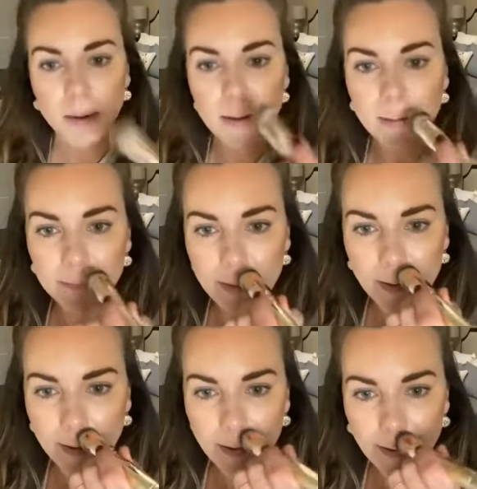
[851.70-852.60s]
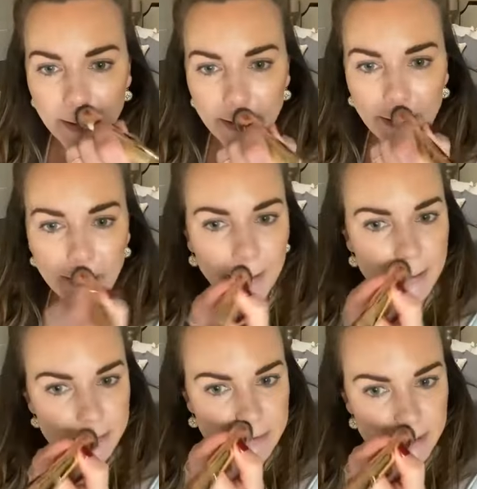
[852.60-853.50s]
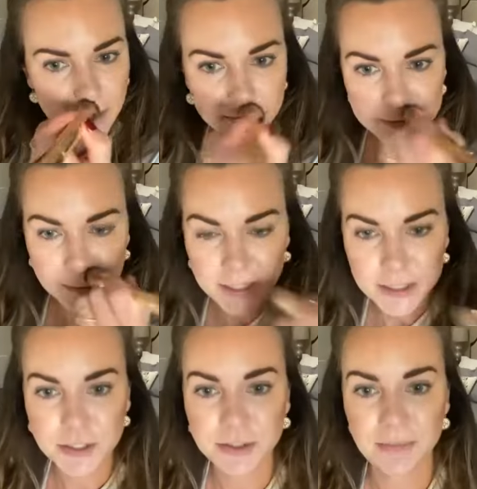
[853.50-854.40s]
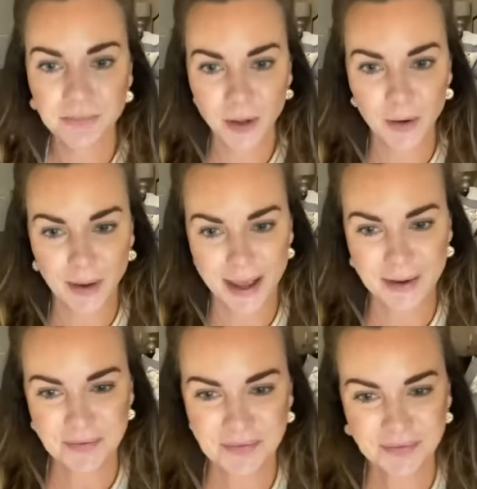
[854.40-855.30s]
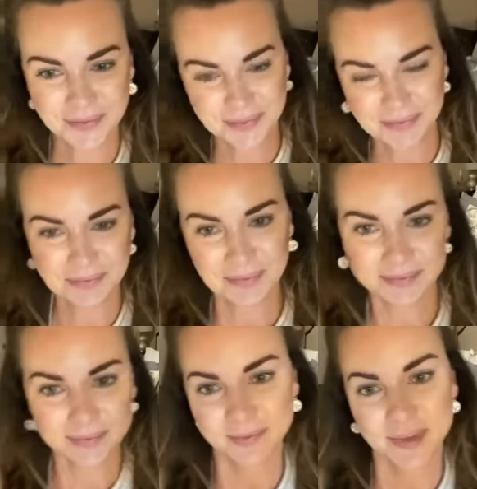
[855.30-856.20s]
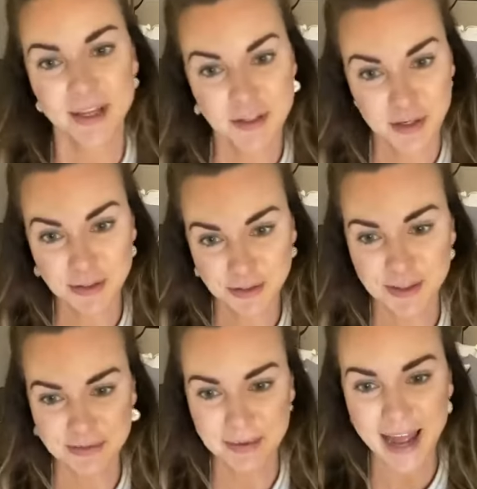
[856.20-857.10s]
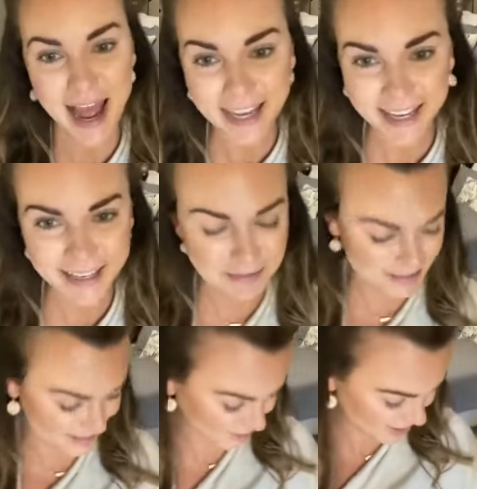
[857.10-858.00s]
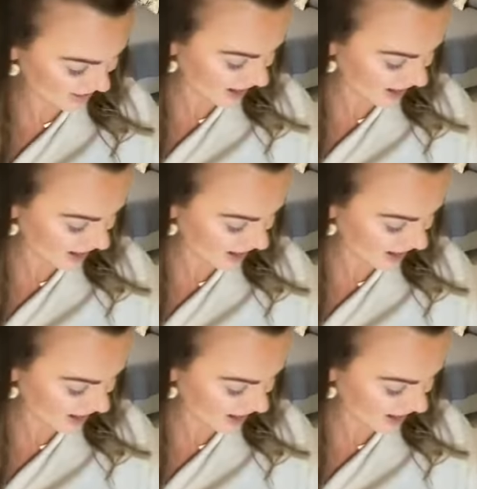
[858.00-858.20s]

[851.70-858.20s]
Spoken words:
of Christmas gifts, which, okay, I shouldn't do this, but I can't keep a secret. I